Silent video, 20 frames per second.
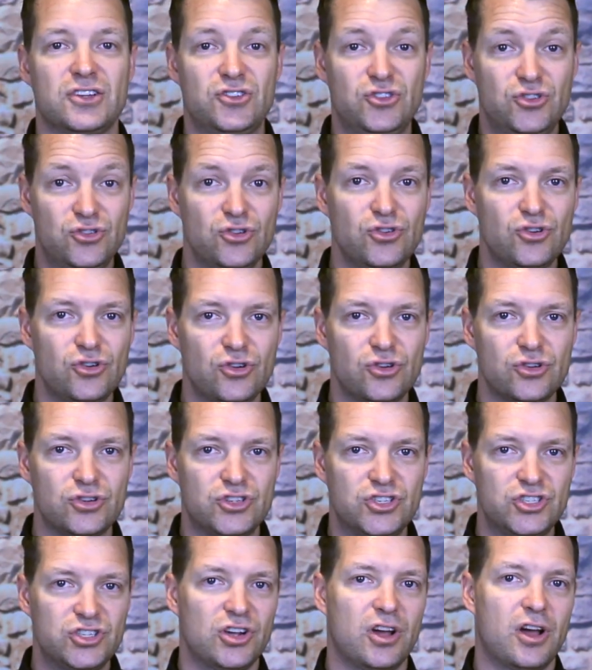good
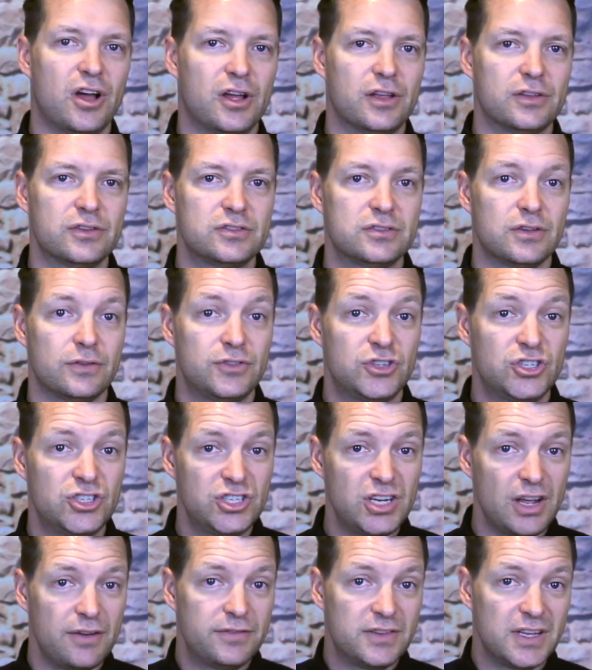chance of
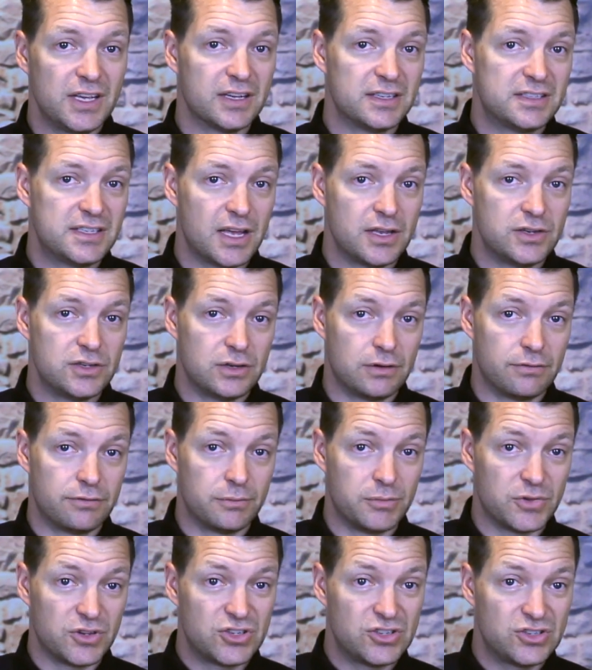shifting attention from
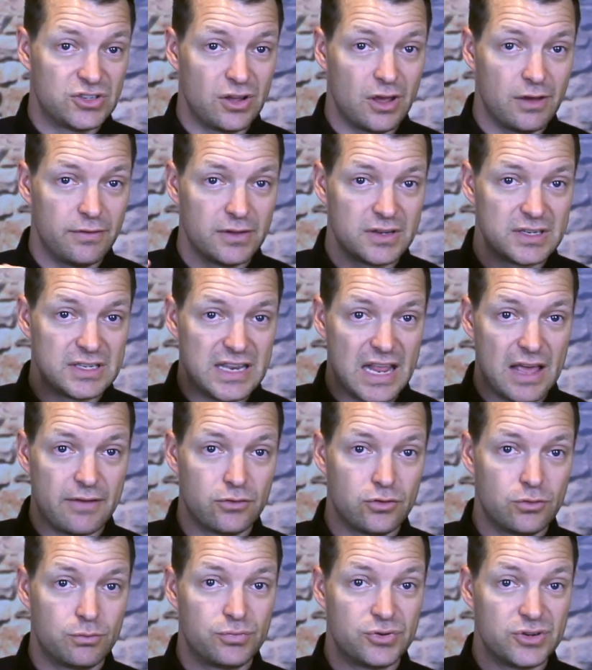the surface
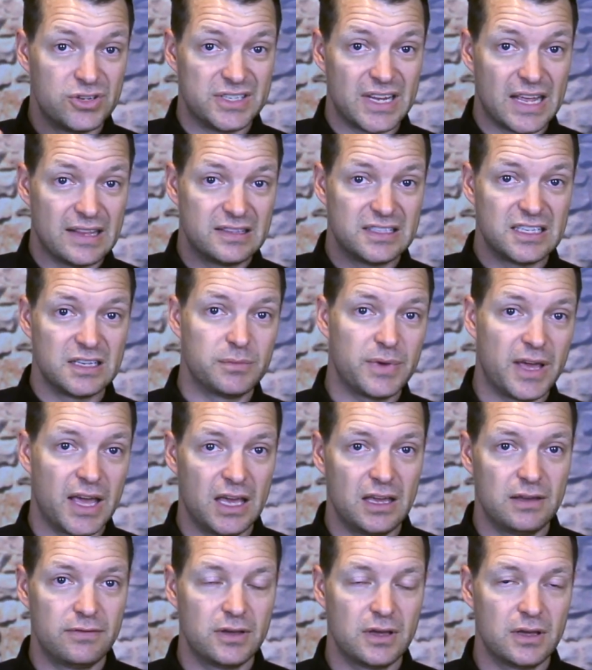level presenting
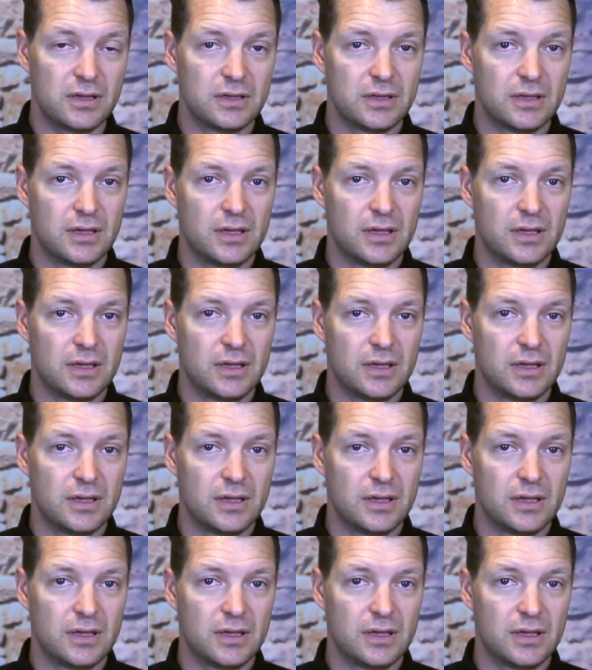behaviour